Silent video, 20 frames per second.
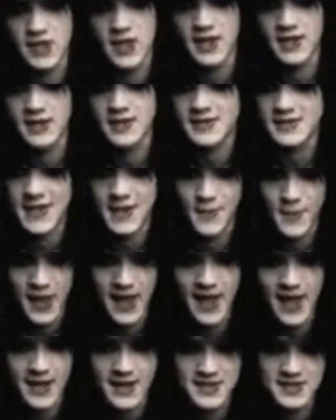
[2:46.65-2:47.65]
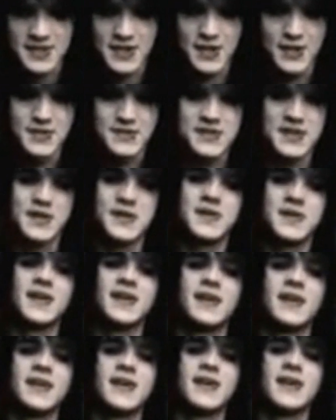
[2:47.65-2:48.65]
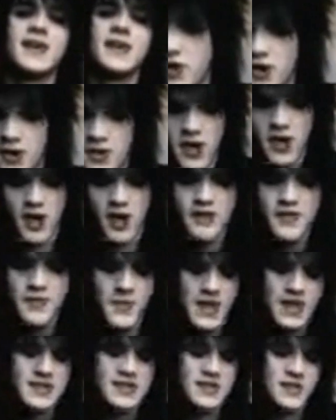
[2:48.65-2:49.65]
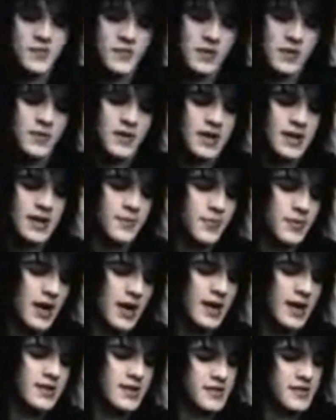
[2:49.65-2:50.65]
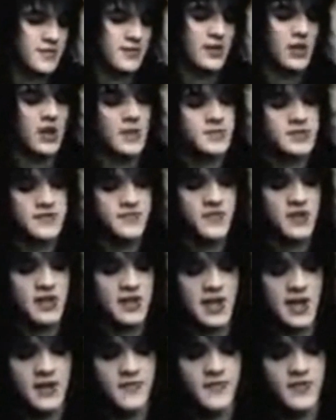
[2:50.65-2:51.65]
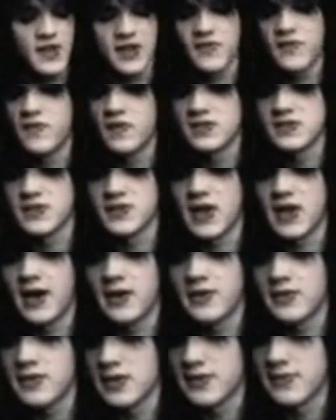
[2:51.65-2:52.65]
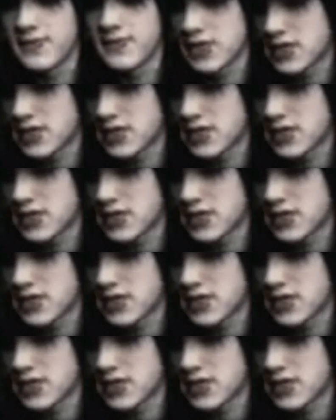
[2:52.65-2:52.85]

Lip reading: We like the same bands, So all the bands that we were in prior to the Relapse Symphony kind of fizzled out